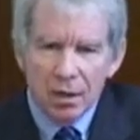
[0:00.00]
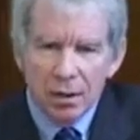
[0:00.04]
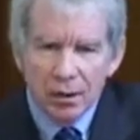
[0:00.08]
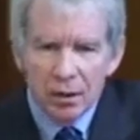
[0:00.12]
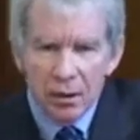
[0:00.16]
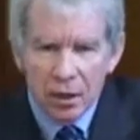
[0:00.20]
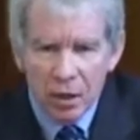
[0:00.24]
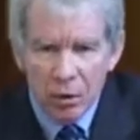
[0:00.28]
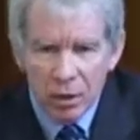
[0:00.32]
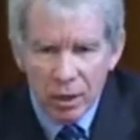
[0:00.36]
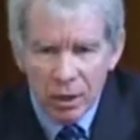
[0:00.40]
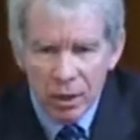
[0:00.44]

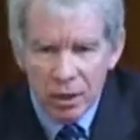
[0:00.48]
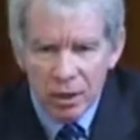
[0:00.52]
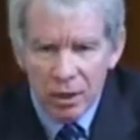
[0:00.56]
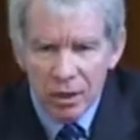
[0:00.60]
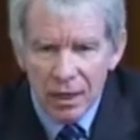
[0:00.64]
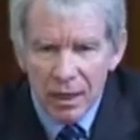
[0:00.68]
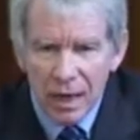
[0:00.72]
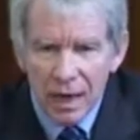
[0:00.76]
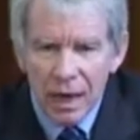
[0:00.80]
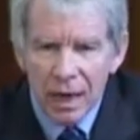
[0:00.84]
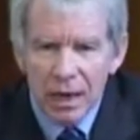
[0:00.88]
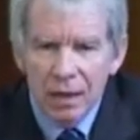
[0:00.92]
The
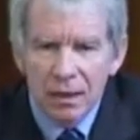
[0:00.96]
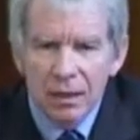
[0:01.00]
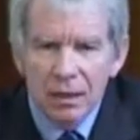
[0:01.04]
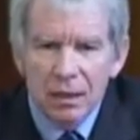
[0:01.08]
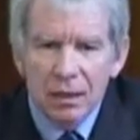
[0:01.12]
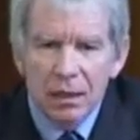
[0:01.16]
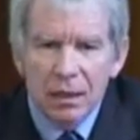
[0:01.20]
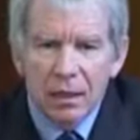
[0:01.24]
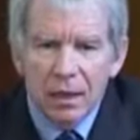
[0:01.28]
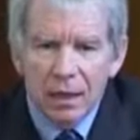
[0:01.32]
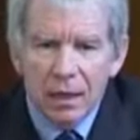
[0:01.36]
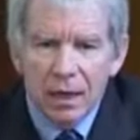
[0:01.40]
question is,
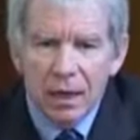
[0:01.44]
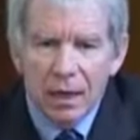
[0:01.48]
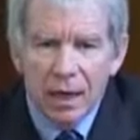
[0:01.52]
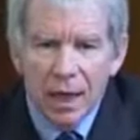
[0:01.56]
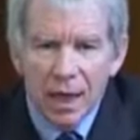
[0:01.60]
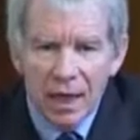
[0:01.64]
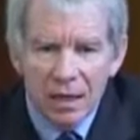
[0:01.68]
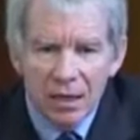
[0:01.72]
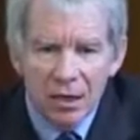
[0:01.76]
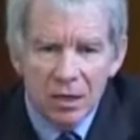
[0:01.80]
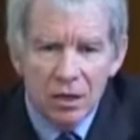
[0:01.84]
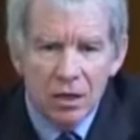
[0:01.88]

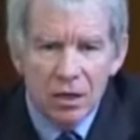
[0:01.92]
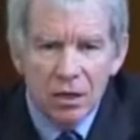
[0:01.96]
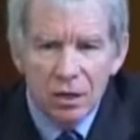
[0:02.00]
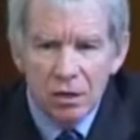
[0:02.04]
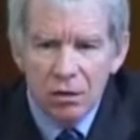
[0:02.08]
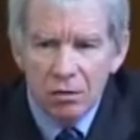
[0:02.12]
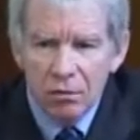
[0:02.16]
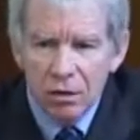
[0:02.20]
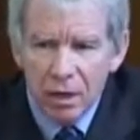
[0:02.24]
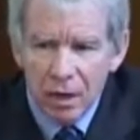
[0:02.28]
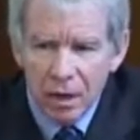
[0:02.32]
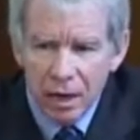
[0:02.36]
has the
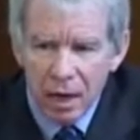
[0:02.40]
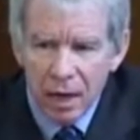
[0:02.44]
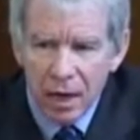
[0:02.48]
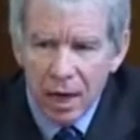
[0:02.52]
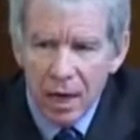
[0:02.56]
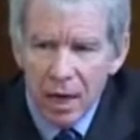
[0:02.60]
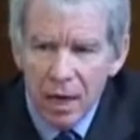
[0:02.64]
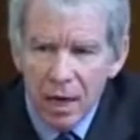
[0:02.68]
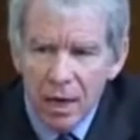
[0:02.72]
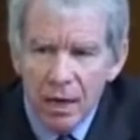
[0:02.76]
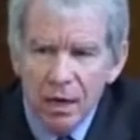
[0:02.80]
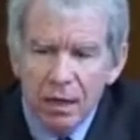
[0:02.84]
UK,
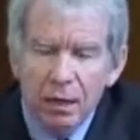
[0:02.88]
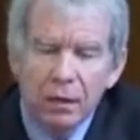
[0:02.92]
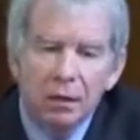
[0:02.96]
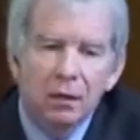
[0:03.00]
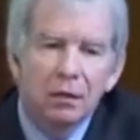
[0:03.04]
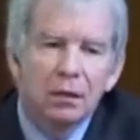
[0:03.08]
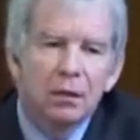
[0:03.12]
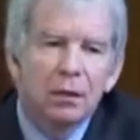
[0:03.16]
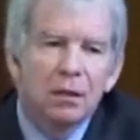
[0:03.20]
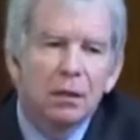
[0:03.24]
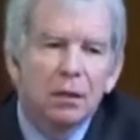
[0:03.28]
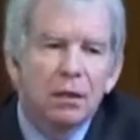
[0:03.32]

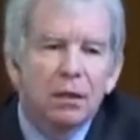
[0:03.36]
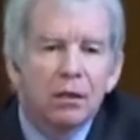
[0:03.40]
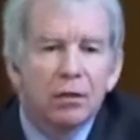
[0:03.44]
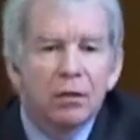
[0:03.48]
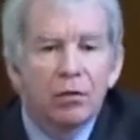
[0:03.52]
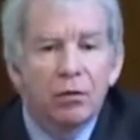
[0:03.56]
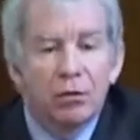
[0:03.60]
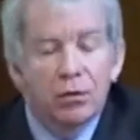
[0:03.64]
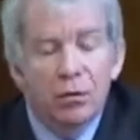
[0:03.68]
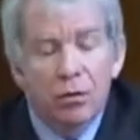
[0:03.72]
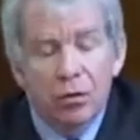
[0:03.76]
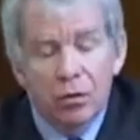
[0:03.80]

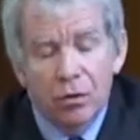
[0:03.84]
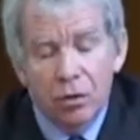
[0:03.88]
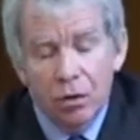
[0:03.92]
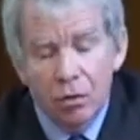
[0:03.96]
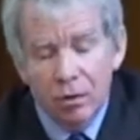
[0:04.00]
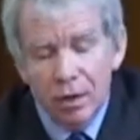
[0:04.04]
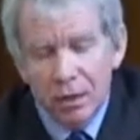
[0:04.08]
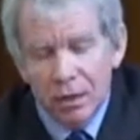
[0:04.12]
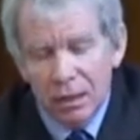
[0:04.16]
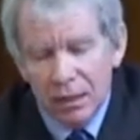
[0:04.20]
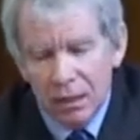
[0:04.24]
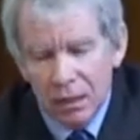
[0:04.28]
through
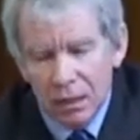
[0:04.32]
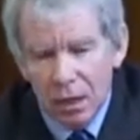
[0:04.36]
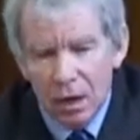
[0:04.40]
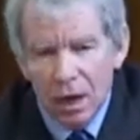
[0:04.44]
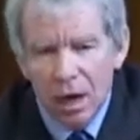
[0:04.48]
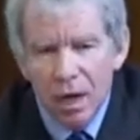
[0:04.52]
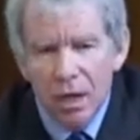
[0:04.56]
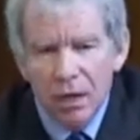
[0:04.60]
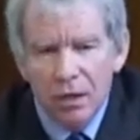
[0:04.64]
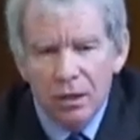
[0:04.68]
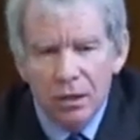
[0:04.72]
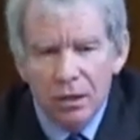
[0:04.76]
its
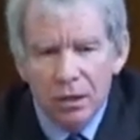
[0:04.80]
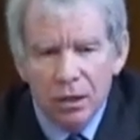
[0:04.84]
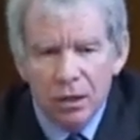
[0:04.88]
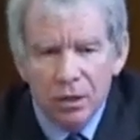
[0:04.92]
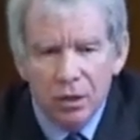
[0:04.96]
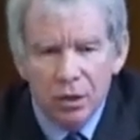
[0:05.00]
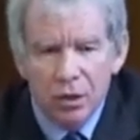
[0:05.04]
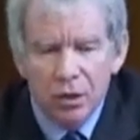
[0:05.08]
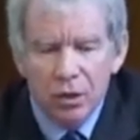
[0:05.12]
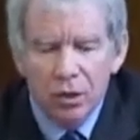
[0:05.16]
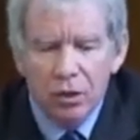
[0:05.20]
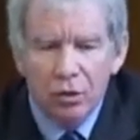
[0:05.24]
science and
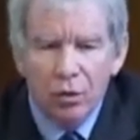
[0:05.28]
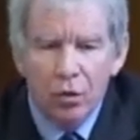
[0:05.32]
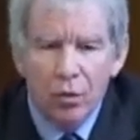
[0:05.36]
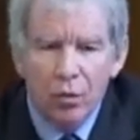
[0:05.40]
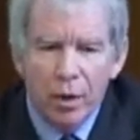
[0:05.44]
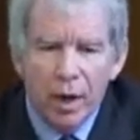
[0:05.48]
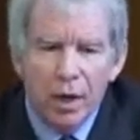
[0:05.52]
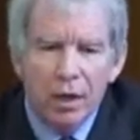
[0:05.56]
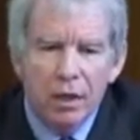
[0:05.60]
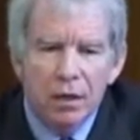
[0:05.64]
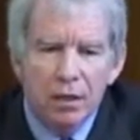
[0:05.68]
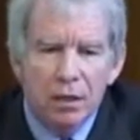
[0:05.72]
industrial
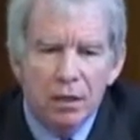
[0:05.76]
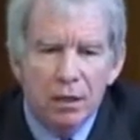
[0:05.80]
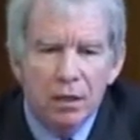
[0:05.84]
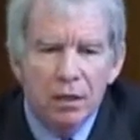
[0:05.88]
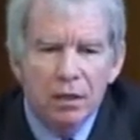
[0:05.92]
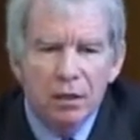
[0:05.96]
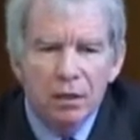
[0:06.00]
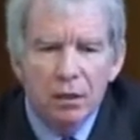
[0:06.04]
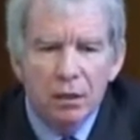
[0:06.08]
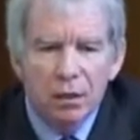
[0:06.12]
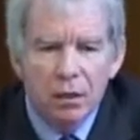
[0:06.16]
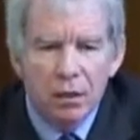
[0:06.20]

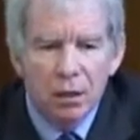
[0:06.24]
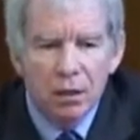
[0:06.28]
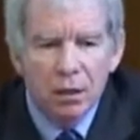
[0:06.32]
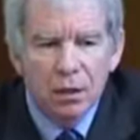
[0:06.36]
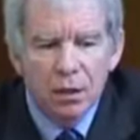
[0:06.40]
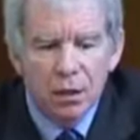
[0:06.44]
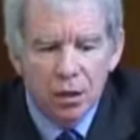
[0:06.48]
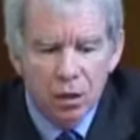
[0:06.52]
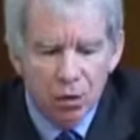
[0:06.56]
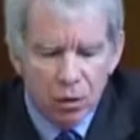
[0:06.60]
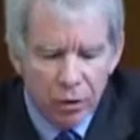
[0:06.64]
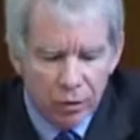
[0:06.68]
bases,
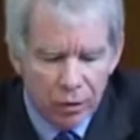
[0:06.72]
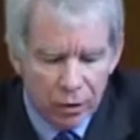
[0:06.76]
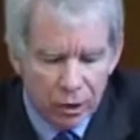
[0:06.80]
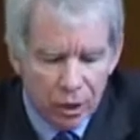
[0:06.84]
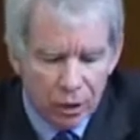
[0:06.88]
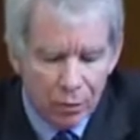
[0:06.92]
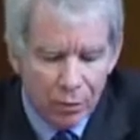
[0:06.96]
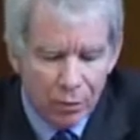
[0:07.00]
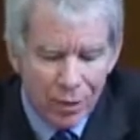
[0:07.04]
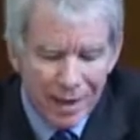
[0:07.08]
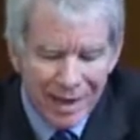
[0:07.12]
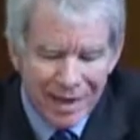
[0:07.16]
got the
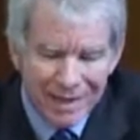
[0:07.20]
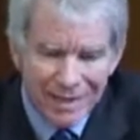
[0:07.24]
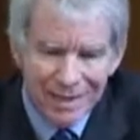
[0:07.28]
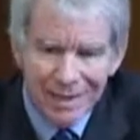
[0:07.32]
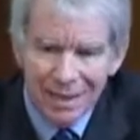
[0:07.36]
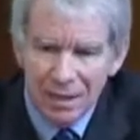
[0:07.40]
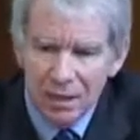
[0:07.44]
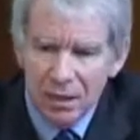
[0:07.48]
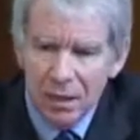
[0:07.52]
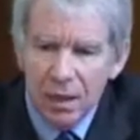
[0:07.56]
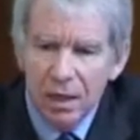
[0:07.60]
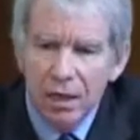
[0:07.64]

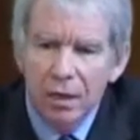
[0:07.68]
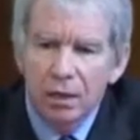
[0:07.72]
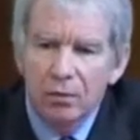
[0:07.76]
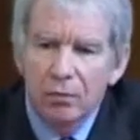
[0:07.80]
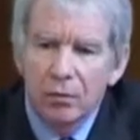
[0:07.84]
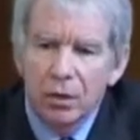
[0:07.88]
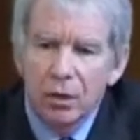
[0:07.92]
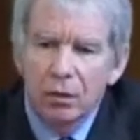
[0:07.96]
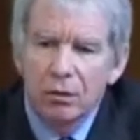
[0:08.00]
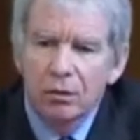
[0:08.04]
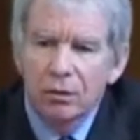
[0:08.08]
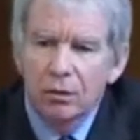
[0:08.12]
capacity
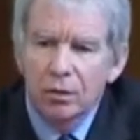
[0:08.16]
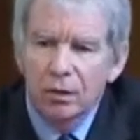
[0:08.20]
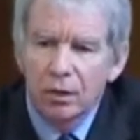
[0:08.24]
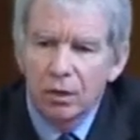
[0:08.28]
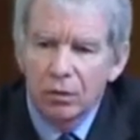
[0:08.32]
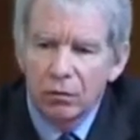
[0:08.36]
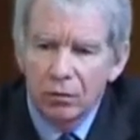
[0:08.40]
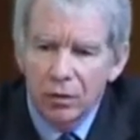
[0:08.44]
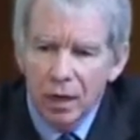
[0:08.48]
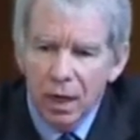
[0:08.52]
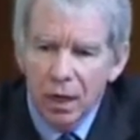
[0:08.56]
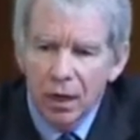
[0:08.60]
both to
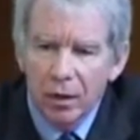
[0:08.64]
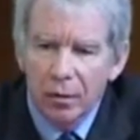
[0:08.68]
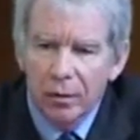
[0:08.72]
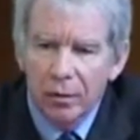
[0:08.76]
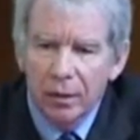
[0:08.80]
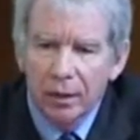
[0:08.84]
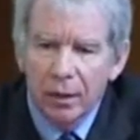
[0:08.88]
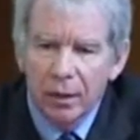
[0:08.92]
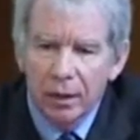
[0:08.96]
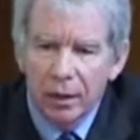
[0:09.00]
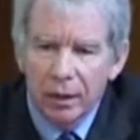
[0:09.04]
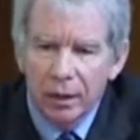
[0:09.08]
develop
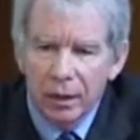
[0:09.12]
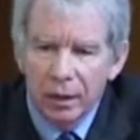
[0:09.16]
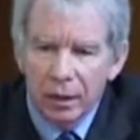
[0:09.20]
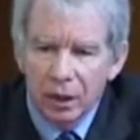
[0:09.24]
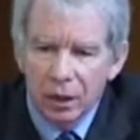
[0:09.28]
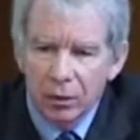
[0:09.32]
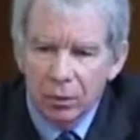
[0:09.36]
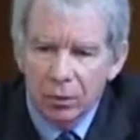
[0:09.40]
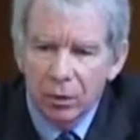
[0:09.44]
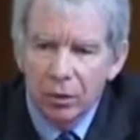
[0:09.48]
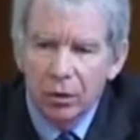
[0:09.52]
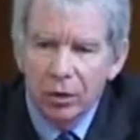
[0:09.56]
and
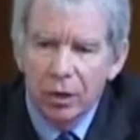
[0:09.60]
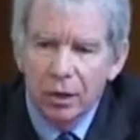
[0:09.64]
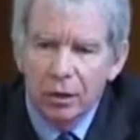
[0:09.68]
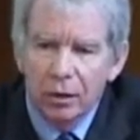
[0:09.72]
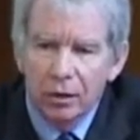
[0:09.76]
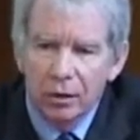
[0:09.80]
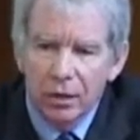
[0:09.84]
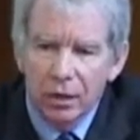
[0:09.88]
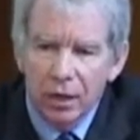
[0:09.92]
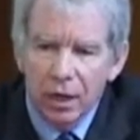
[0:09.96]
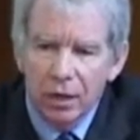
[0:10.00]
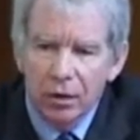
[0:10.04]
exploit
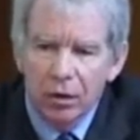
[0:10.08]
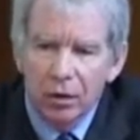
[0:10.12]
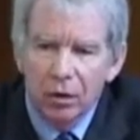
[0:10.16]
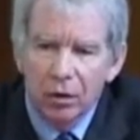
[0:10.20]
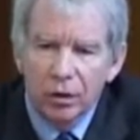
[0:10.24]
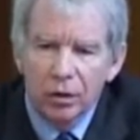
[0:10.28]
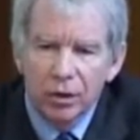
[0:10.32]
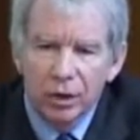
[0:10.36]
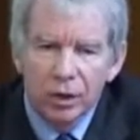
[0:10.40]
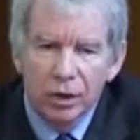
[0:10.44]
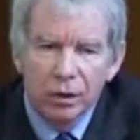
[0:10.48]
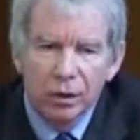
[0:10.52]
the
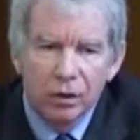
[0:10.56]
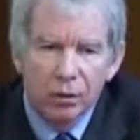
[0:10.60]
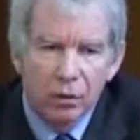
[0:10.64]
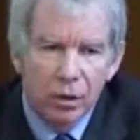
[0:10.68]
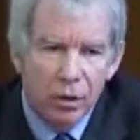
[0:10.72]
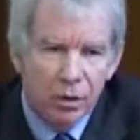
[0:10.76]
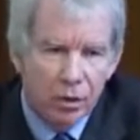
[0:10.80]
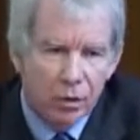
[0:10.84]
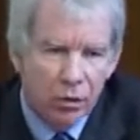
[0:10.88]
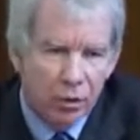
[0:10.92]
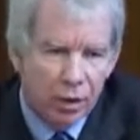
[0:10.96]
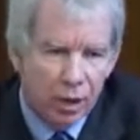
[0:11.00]
technology that we're
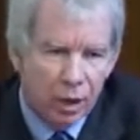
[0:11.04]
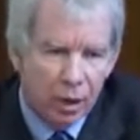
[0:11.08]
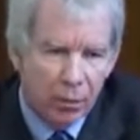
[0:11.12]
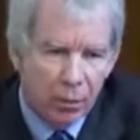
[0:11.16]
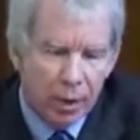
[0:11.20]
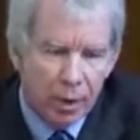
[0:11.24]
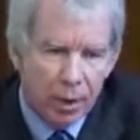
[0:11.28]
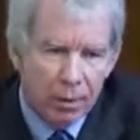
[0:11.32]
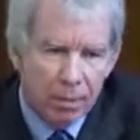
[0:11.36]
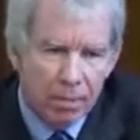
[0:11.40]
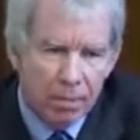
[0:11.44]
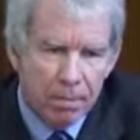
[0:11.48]
talking
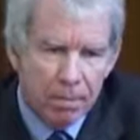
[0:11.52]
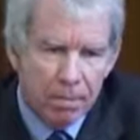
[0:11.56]
about?